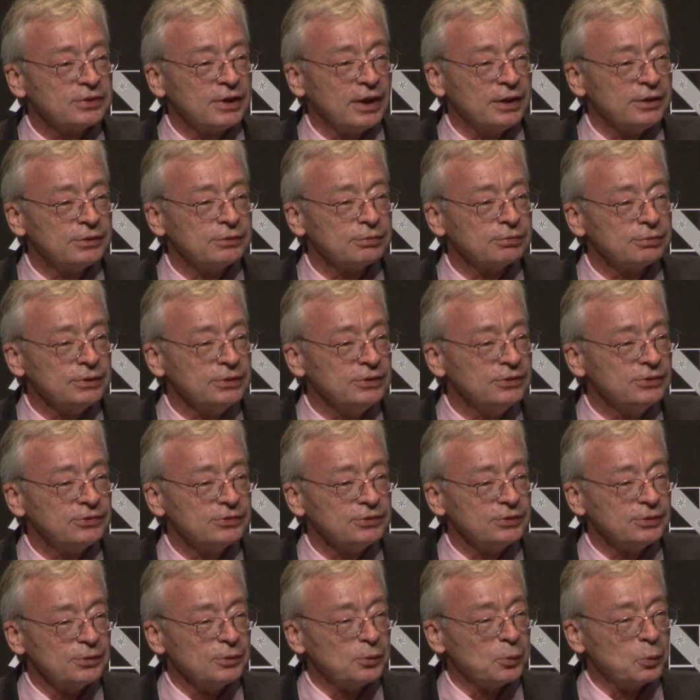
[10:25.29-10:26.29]
countries
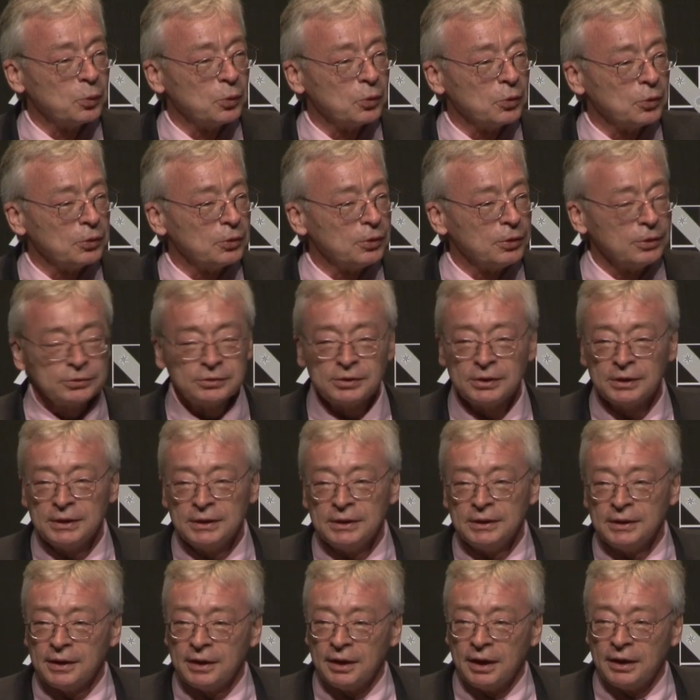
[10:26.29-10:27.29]
in the world
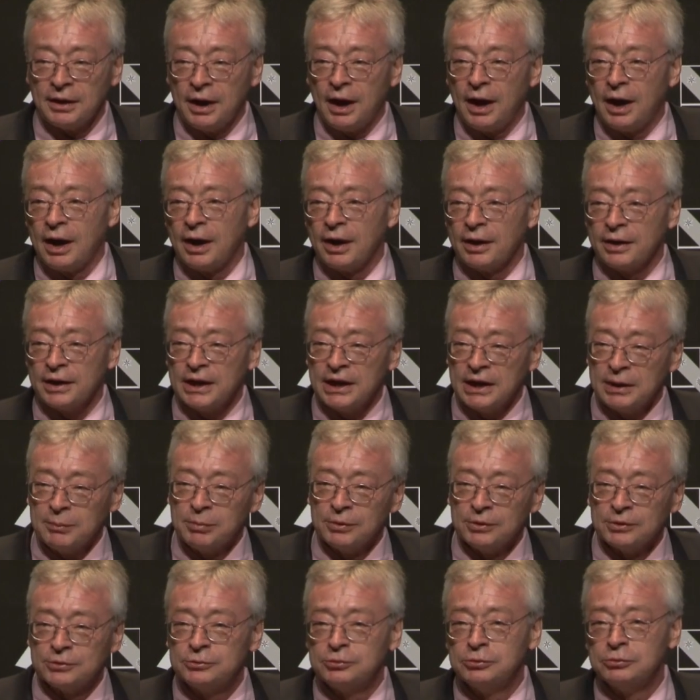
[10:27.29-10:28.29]
are
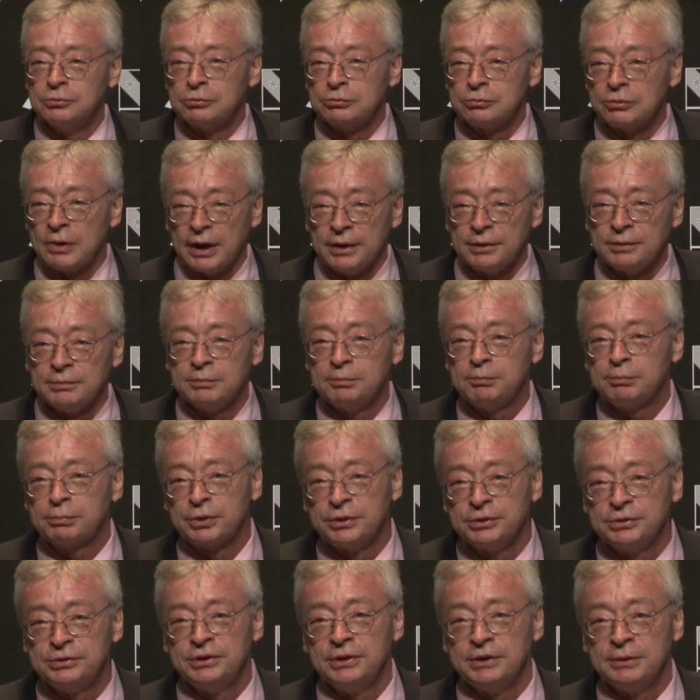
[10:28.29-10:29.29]
able to run
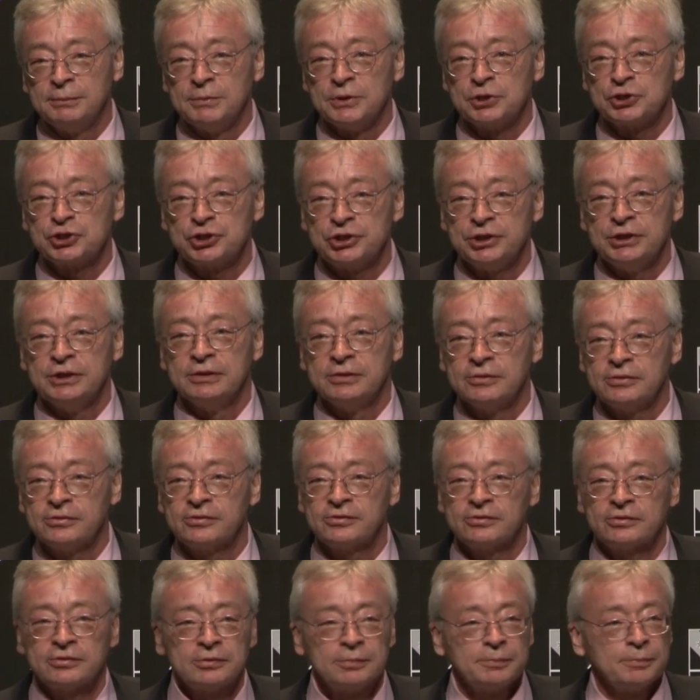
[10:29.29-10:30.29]
printing
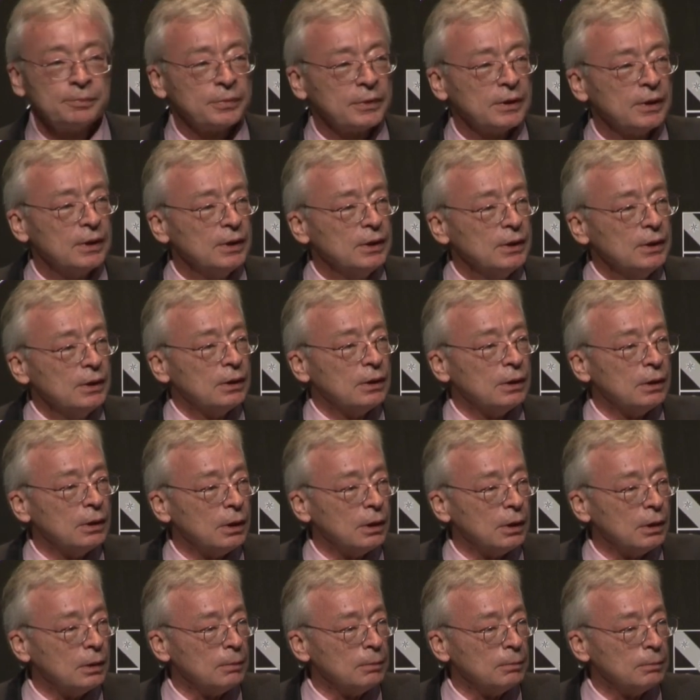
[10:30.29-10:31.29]
machines.
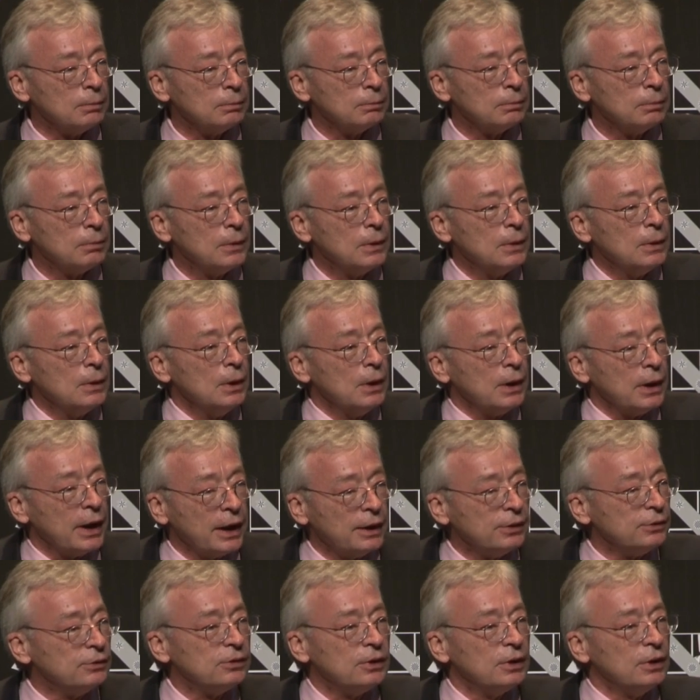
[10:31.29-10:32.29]

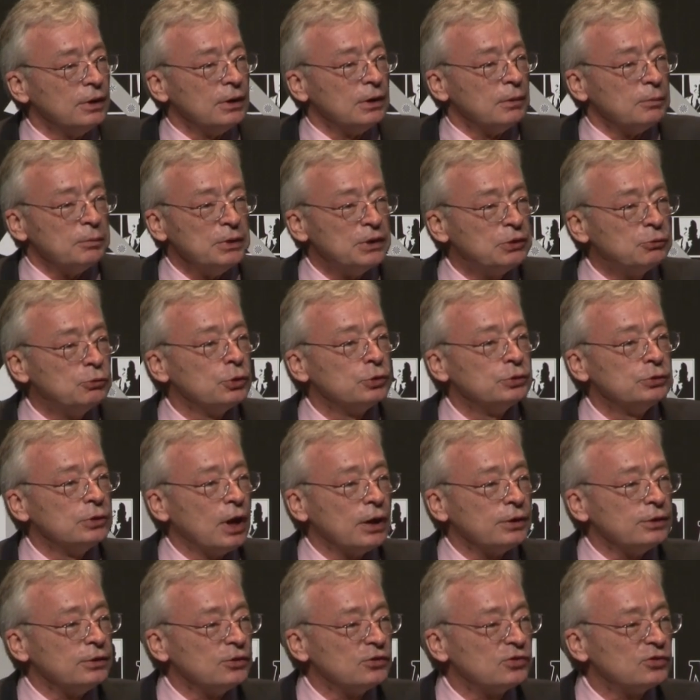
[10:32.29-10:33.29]
And we could
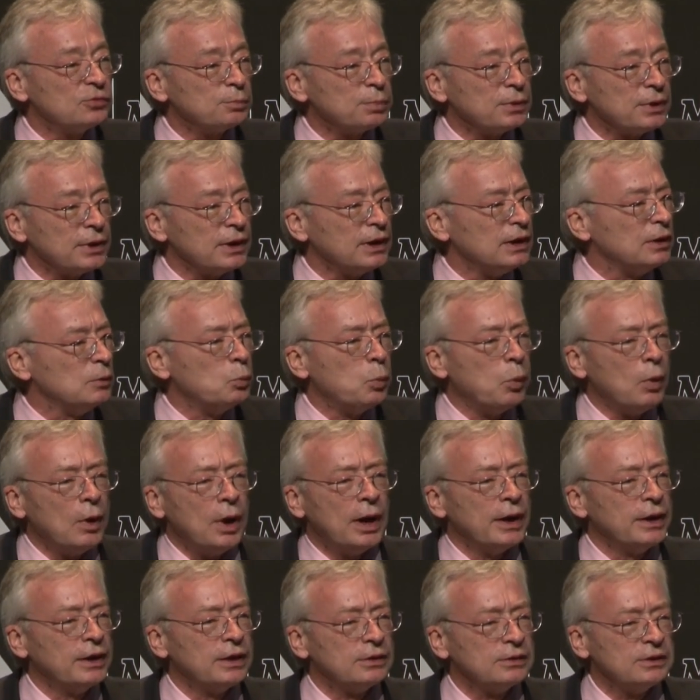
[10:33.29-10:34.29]
not explain
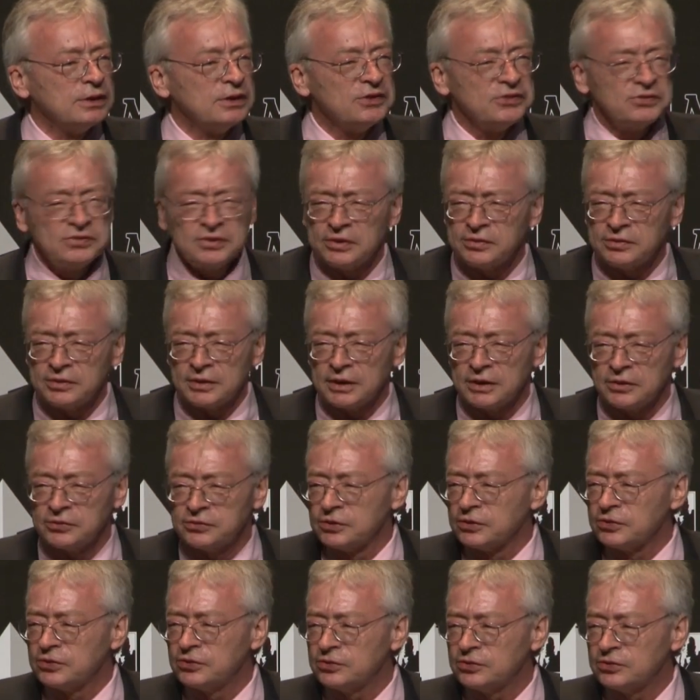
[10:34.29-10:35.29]
why it is that there is
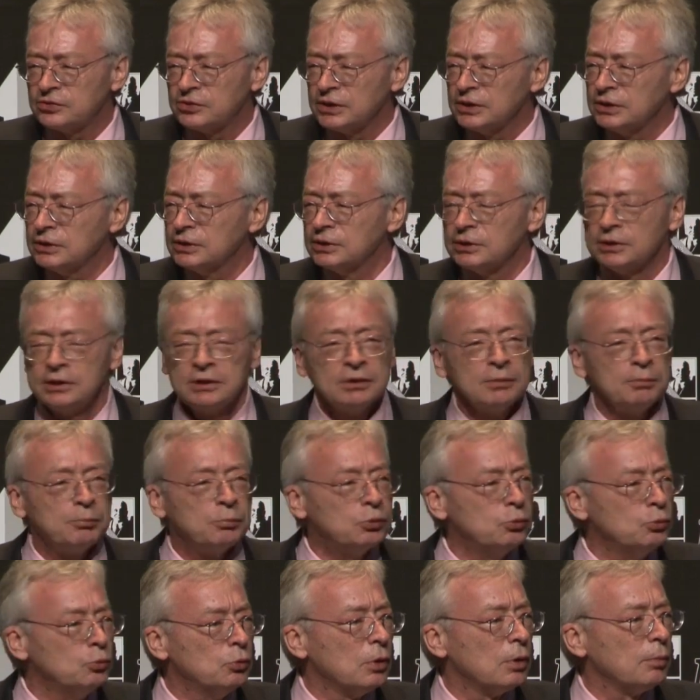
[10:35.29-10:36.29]
a single
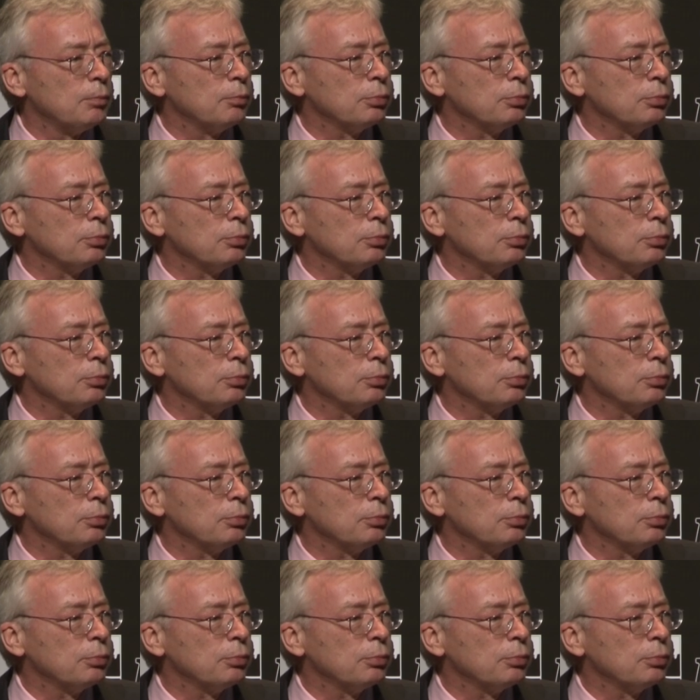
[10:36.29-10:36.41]
poor